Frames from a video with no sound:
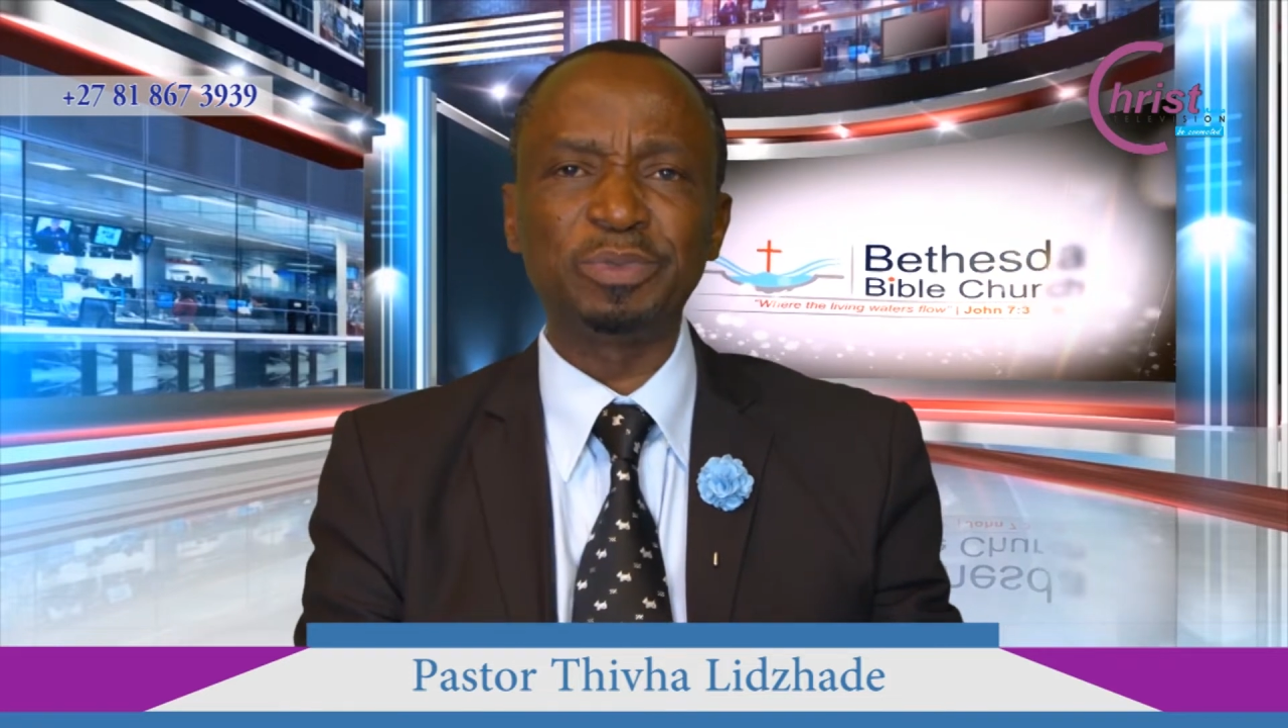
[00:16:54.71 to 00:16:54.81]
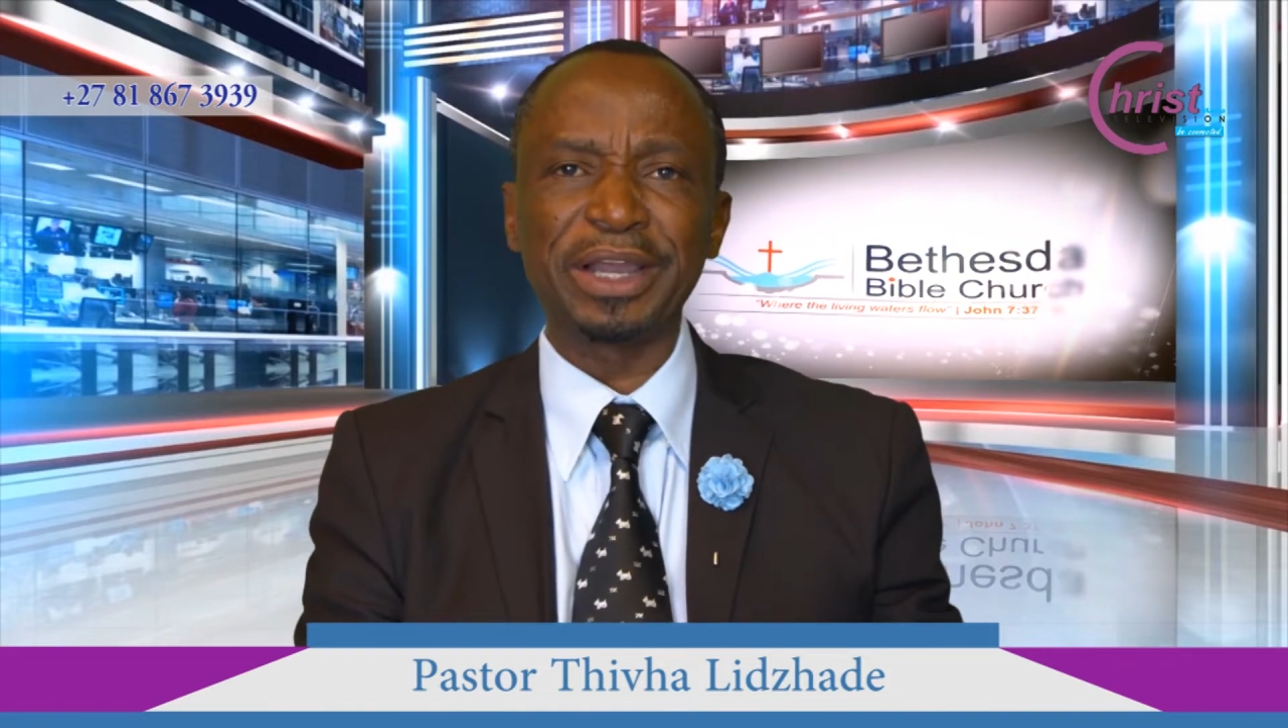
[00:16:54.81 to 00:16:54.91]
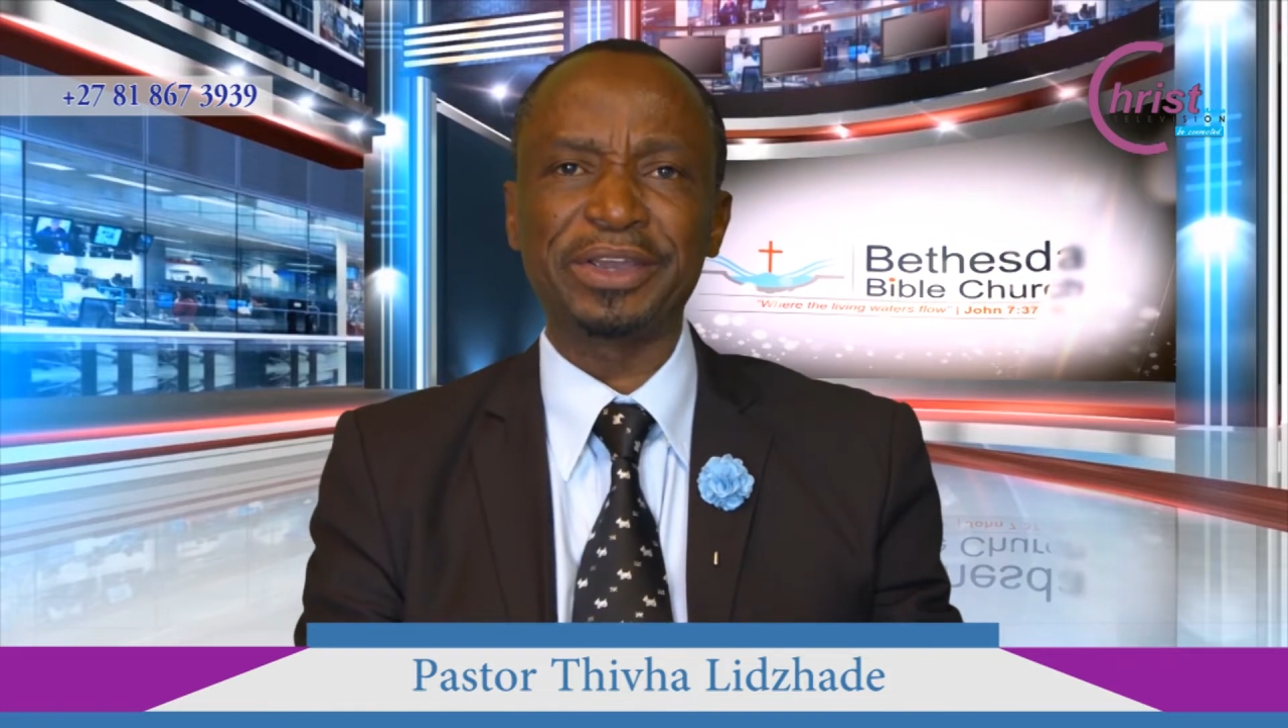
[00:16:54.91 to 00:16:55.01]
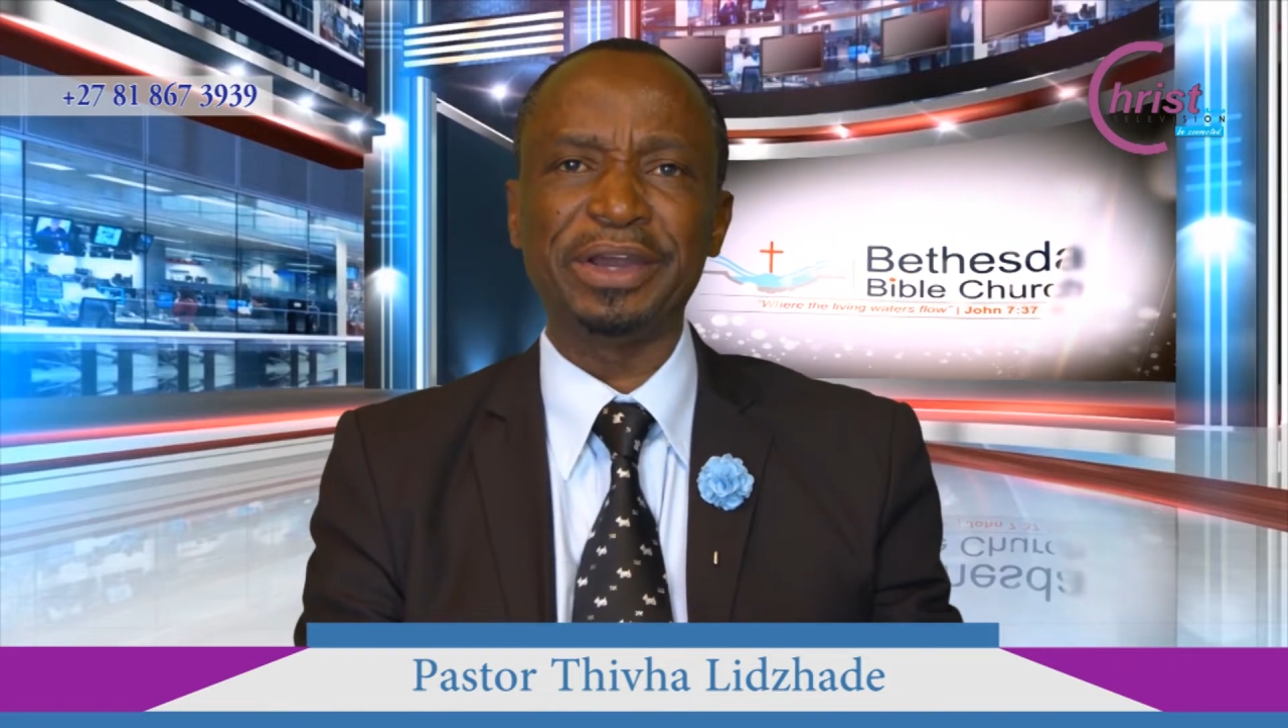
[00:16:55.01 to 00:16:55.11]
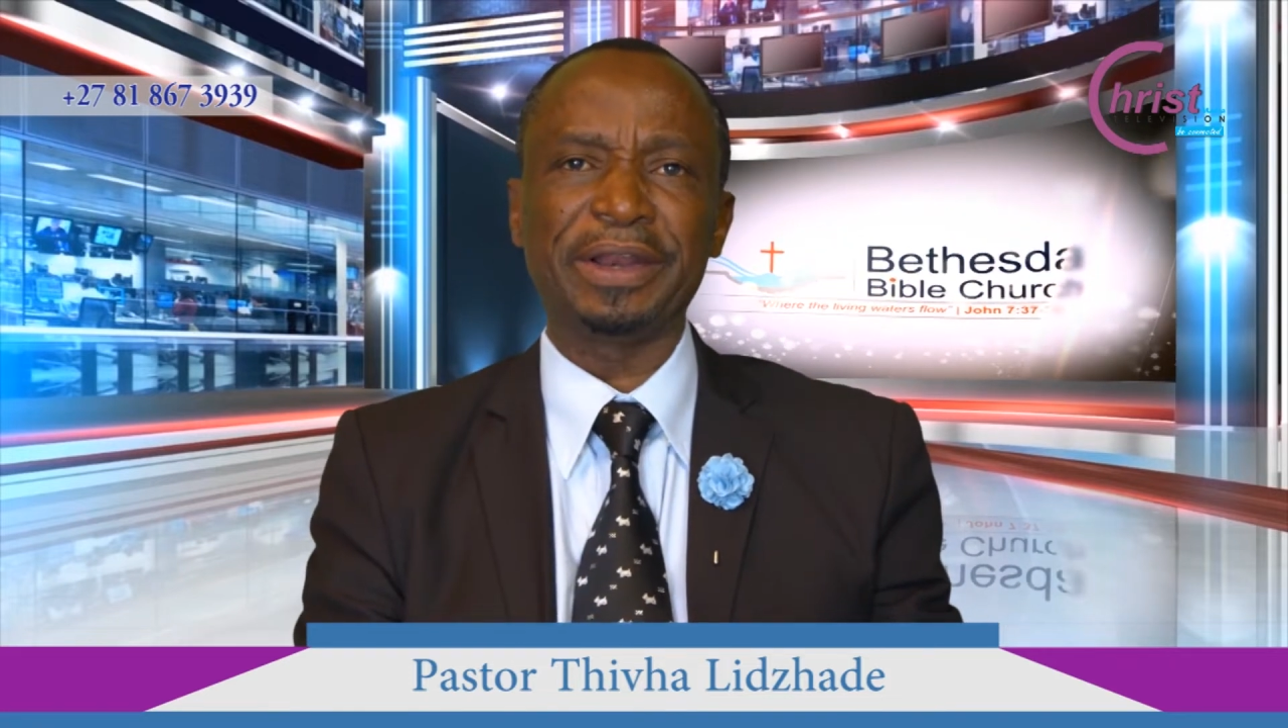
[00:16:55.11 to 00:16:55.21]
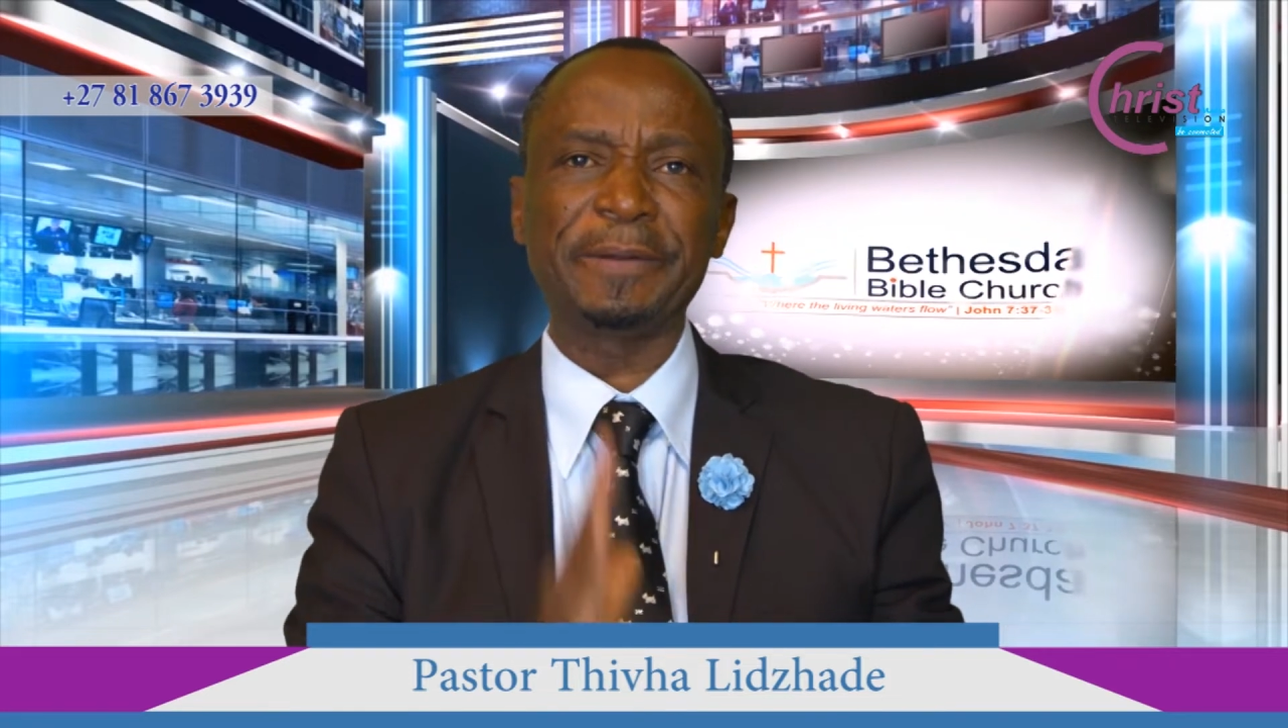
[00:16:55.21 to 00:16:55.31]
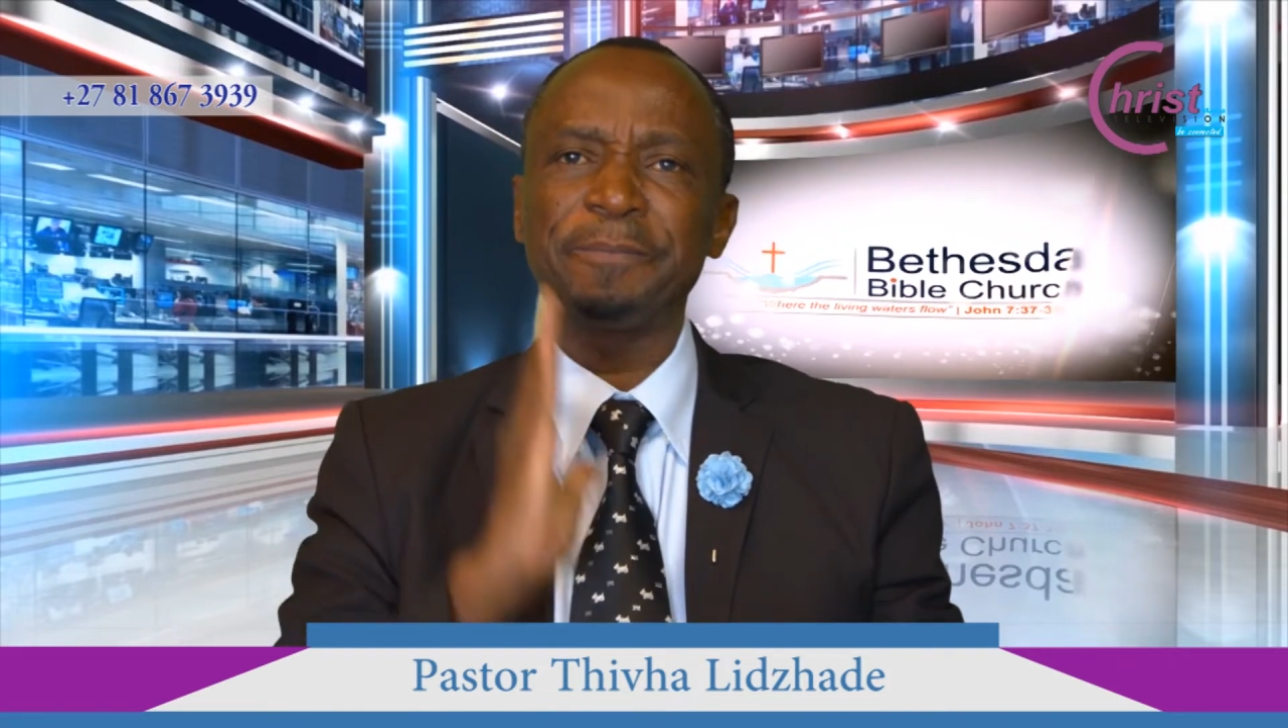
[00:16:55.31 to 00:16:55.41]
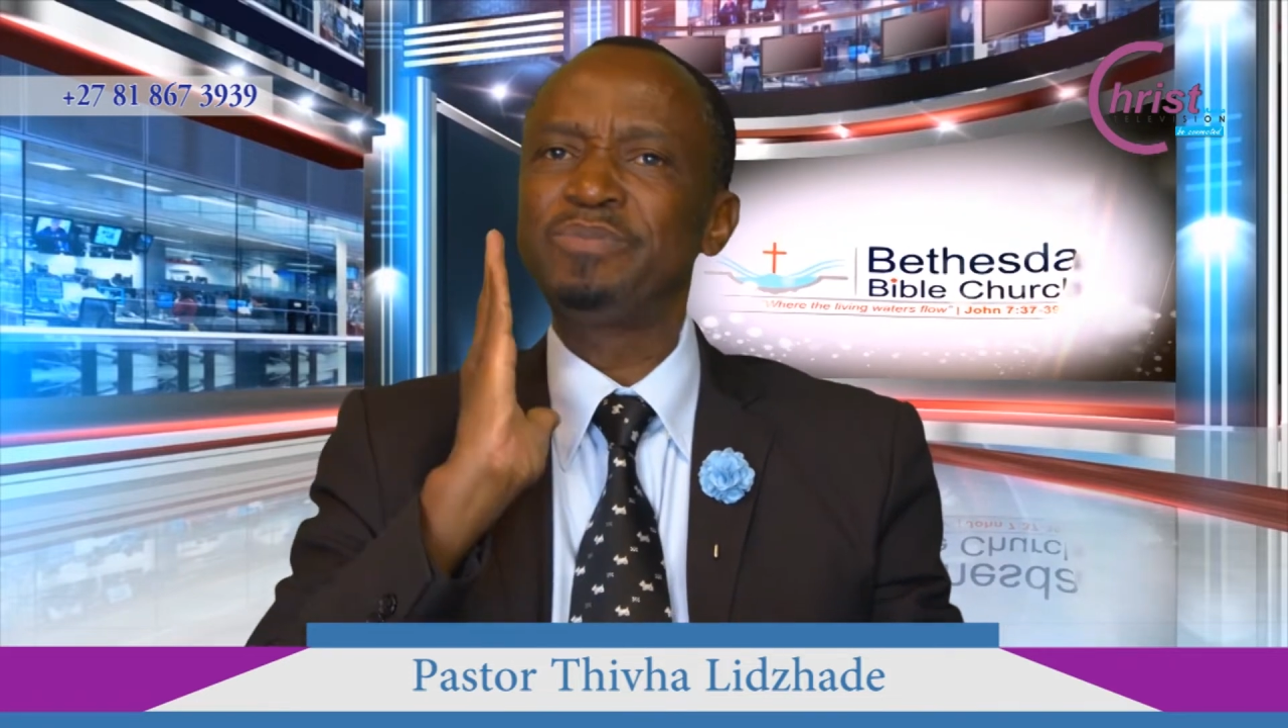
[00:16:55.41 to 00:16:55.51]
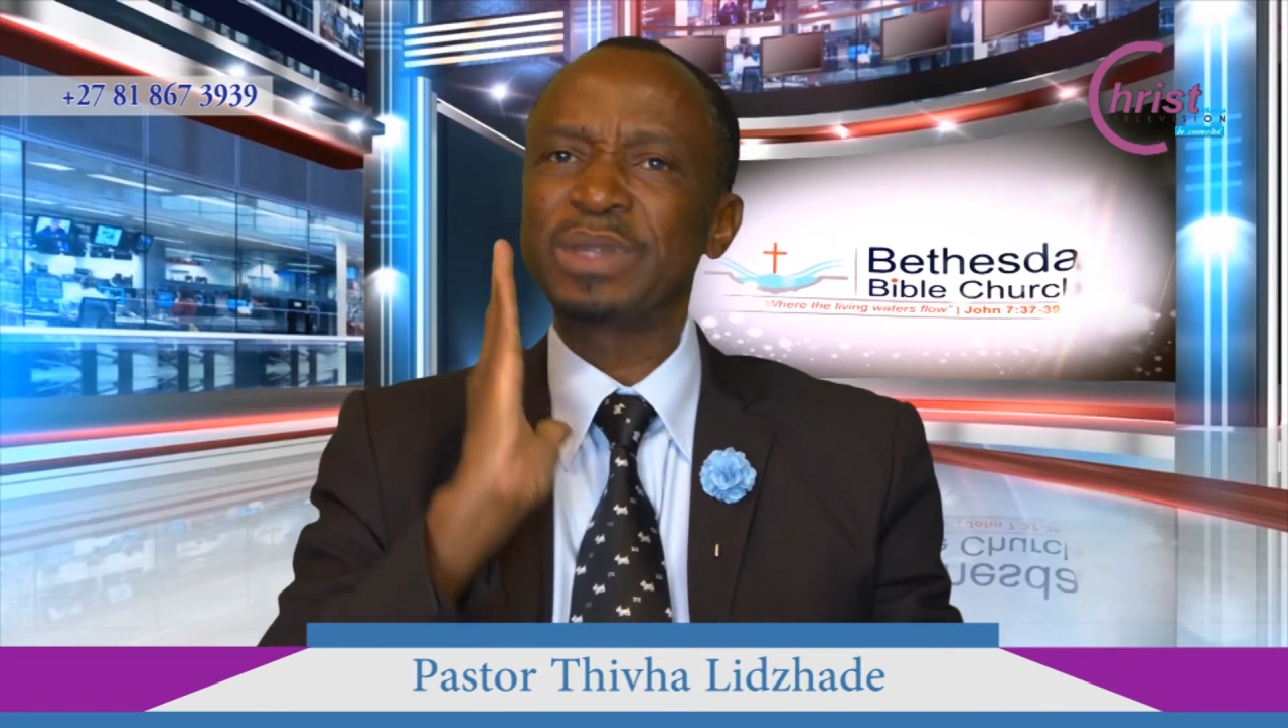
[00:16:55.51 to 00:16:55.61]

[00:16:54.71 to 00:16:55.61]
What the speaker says: by hearing,